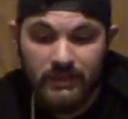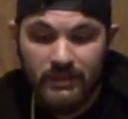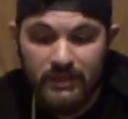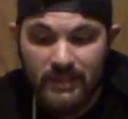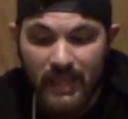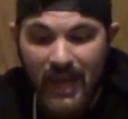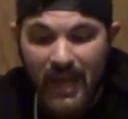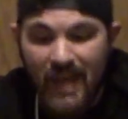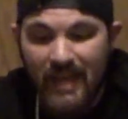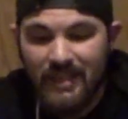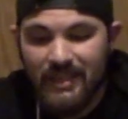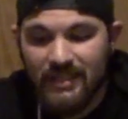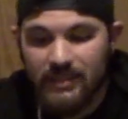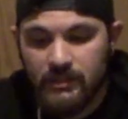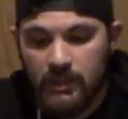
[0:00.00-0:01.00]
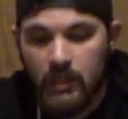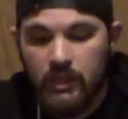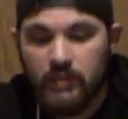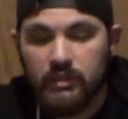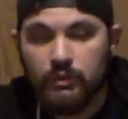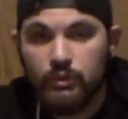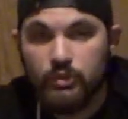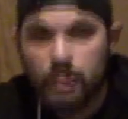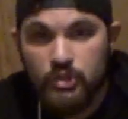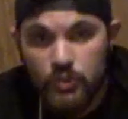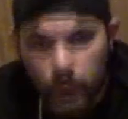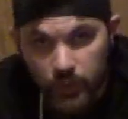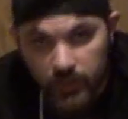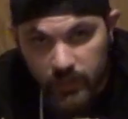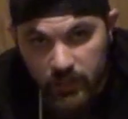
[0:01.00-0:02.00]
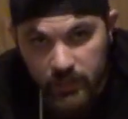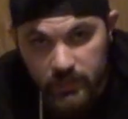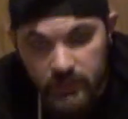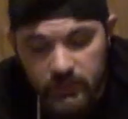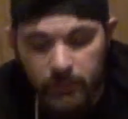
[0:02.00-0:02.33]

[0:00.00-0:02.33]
That is not good. Would you want to eat this?